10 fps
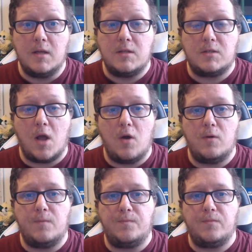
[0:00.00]

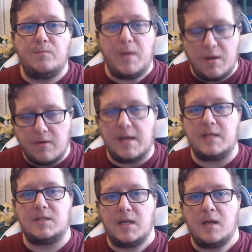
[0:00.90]
So be
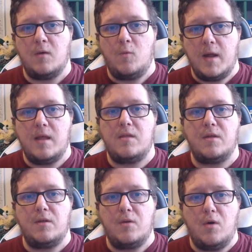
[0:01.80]
realistic with
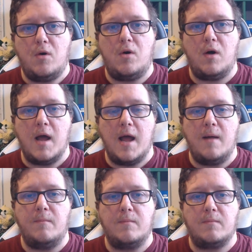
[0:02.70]
your
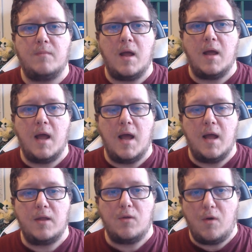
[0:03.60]
um,
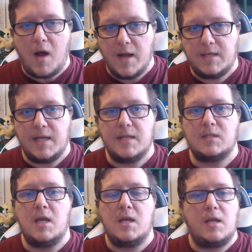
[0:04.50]
uh, your ideas,
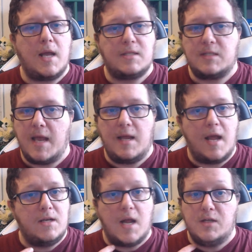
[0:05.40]
as I say,
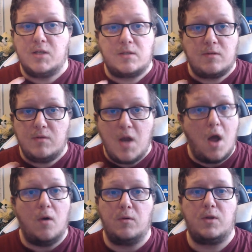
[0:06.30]
and, and just
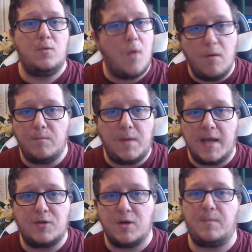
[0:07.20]
know you won't be a
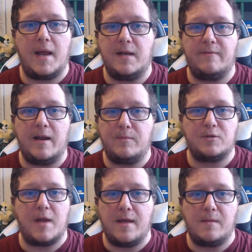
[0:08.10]
AAA developer
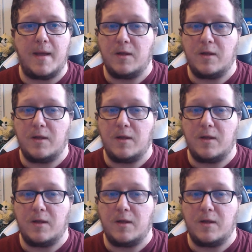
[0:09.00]
straight out of the bat.